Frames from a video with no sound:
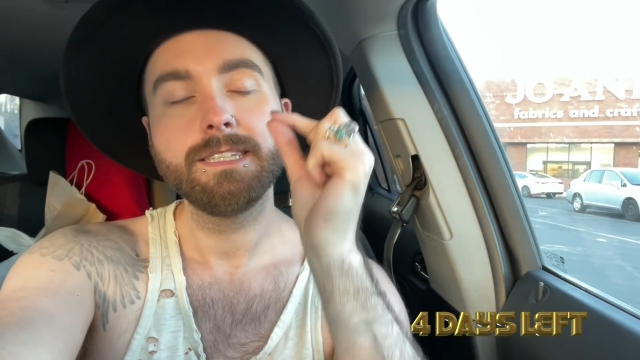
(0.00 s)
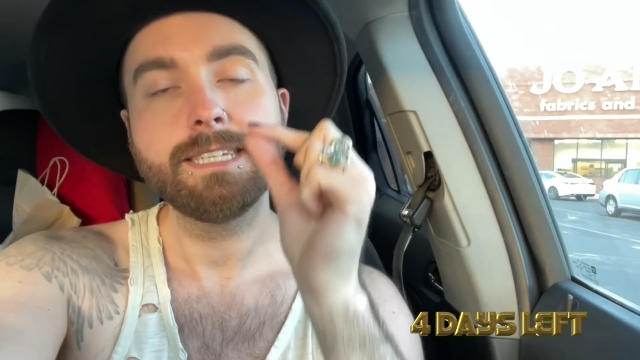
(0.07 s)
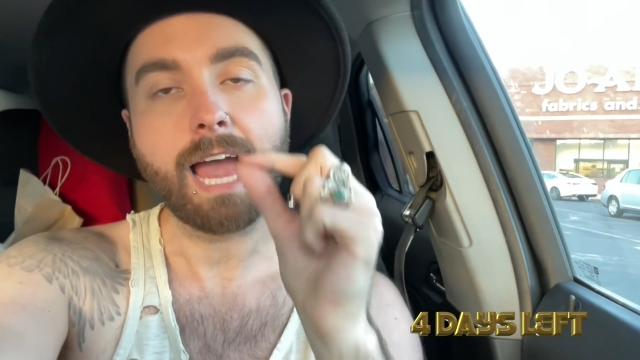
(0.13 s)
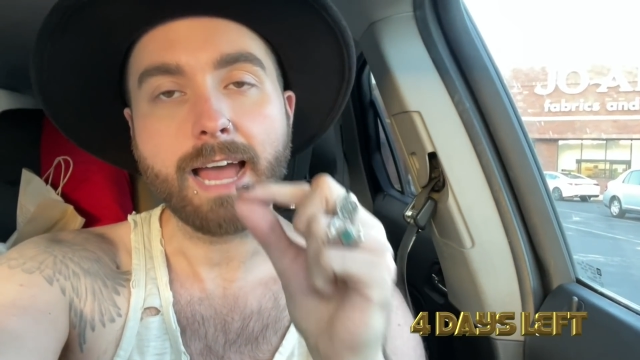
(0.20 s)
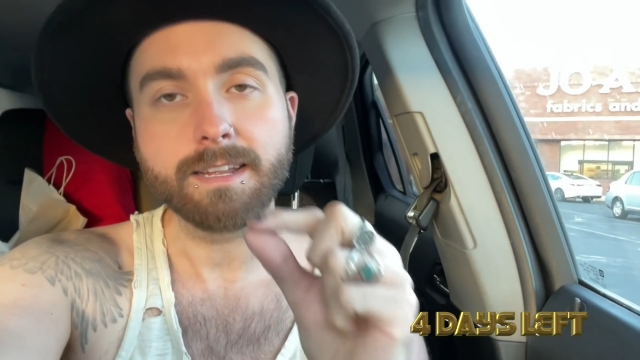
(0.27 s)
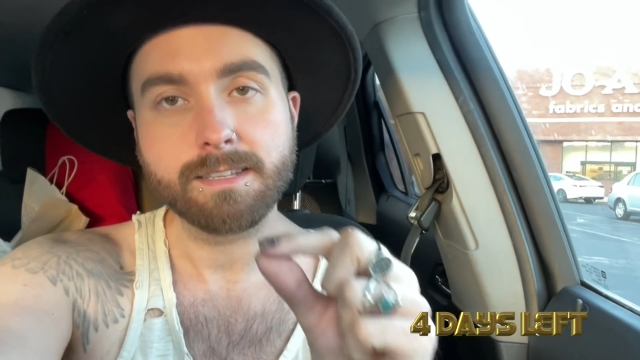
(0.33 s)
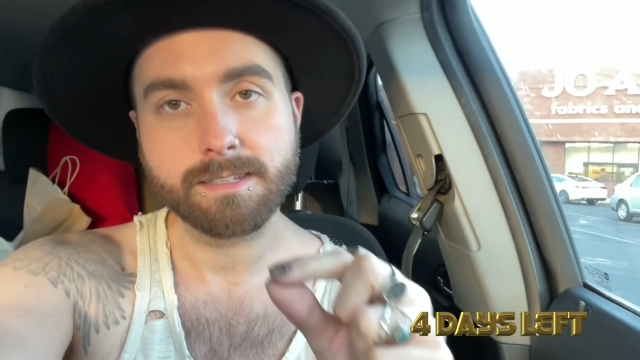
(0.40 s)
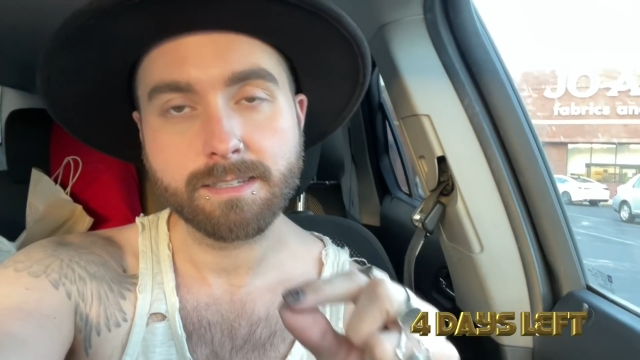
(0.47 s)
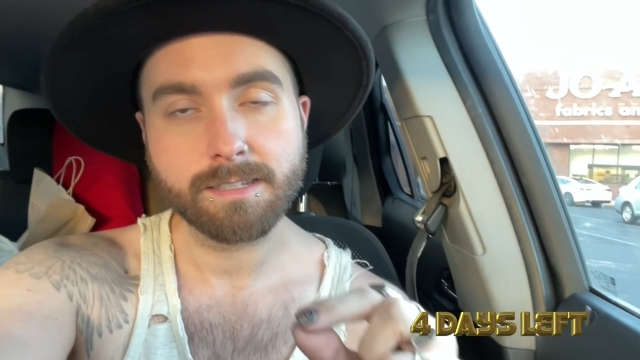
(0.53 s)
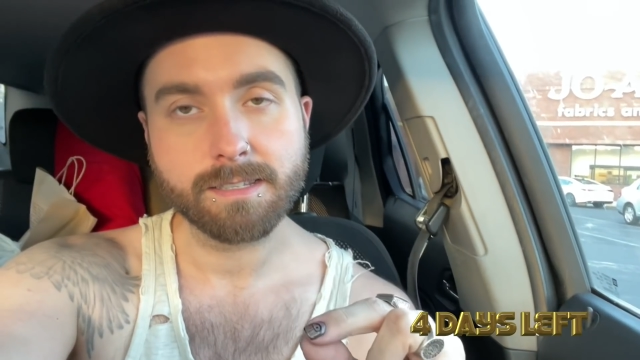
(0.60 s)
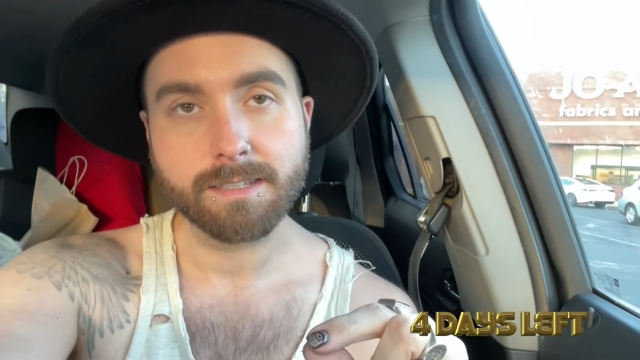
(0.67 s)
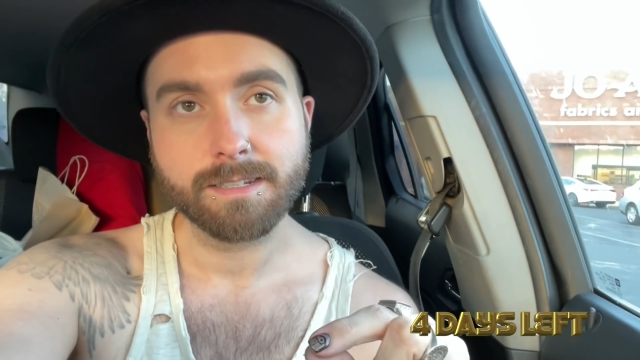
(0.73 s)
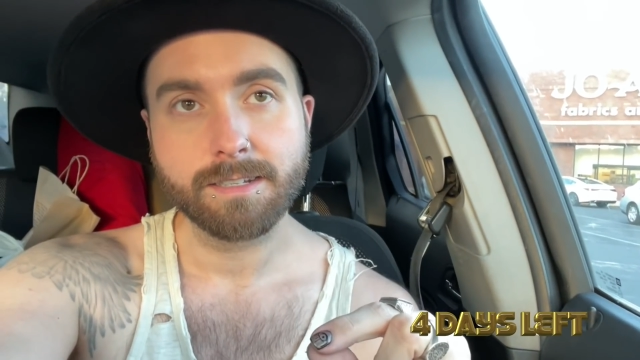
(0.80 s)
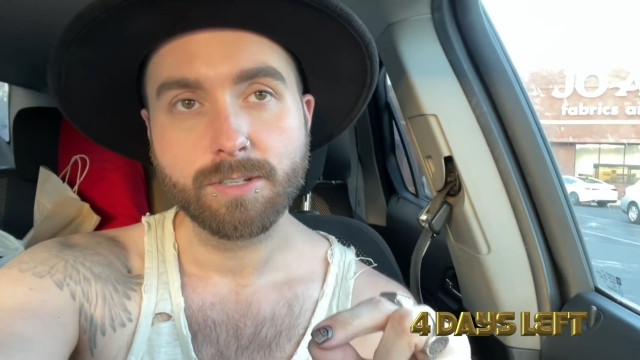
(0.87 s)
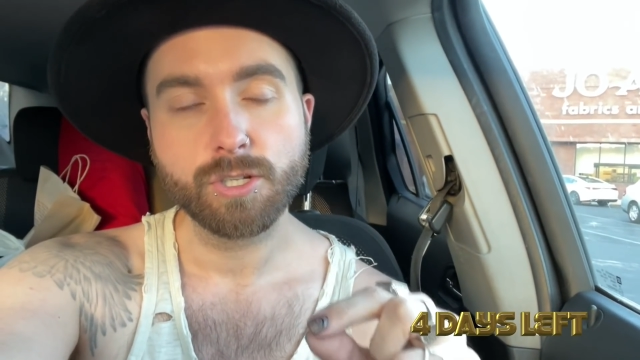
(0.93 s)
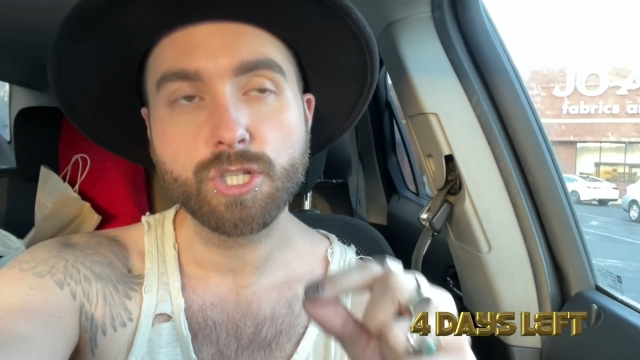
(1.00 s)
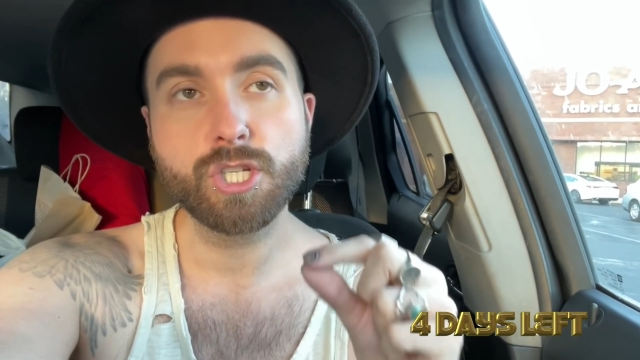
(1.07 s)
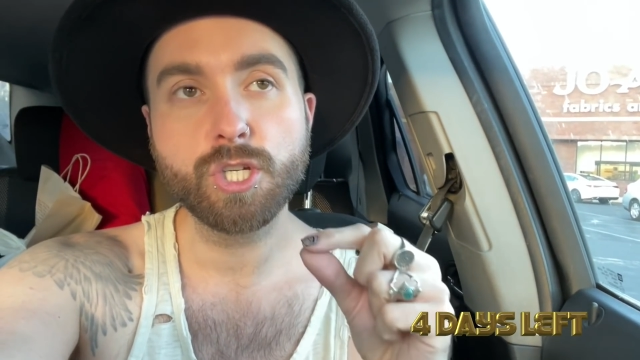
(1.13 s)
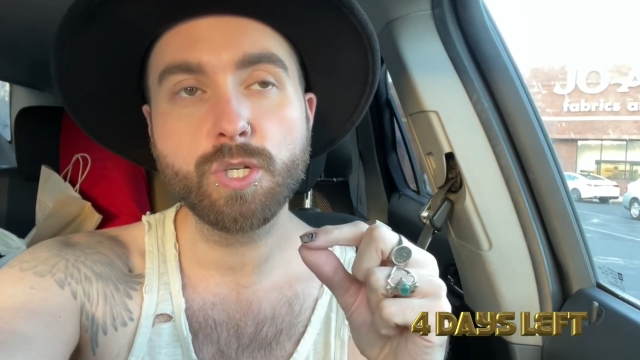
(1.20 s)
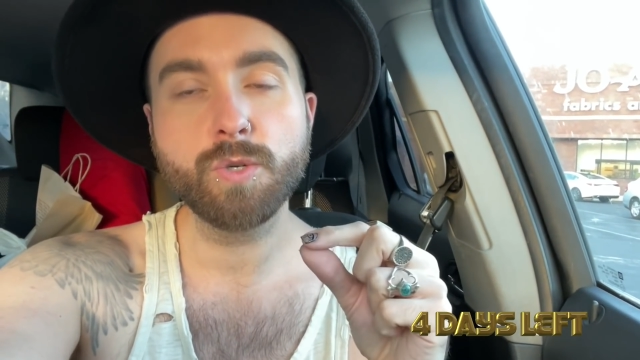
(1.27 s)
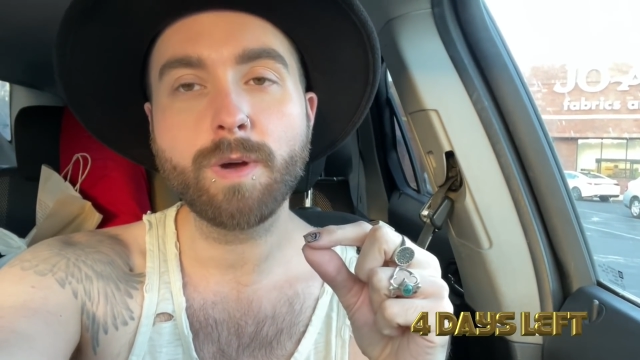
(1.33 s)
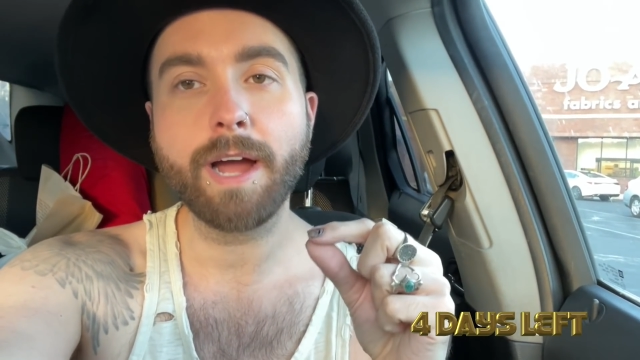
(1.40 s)
Yes.
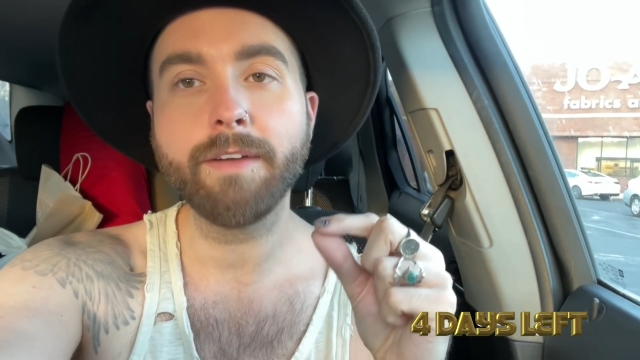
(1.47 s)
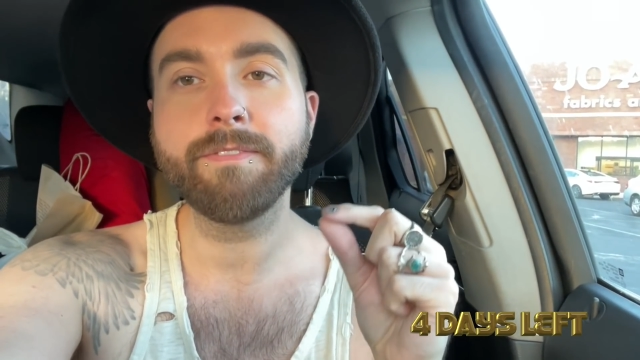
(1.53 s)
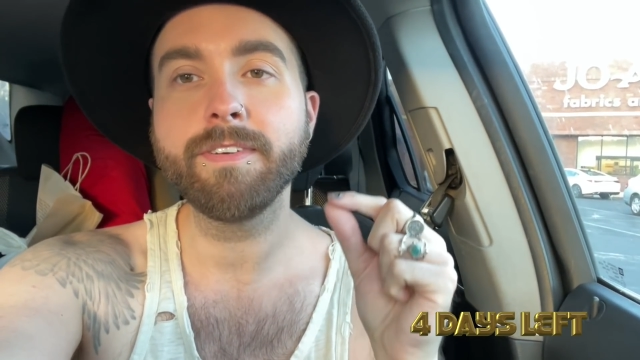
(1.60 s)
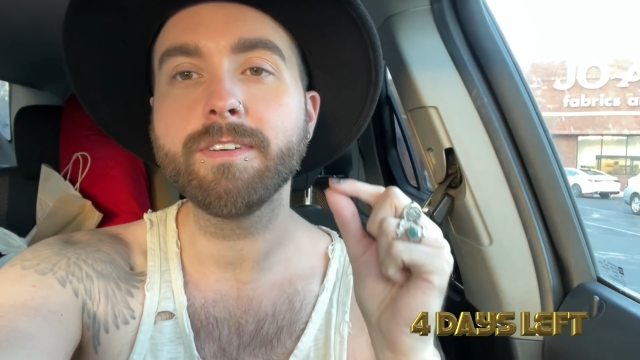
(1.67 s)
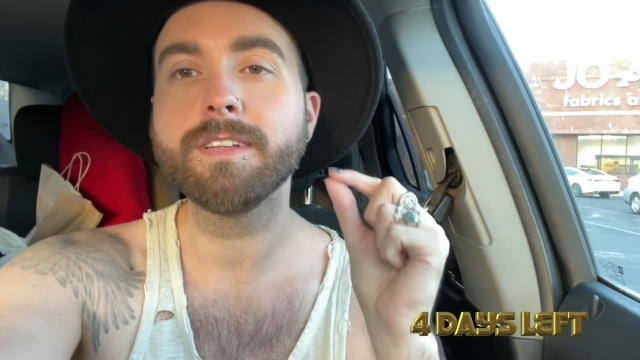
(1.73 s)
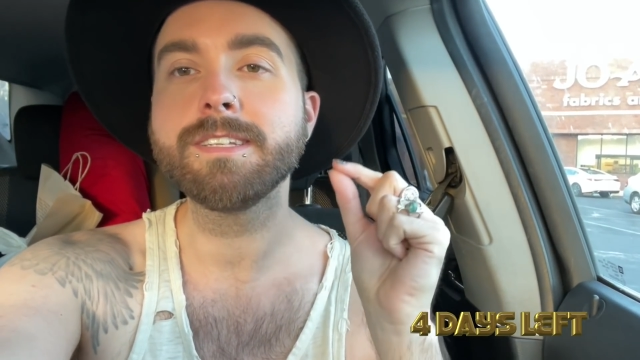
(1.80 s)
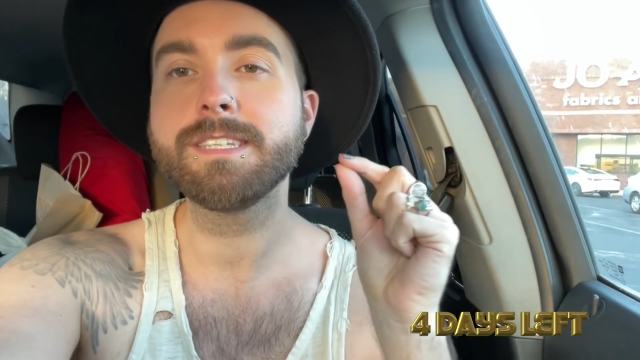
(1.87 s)
Do I feel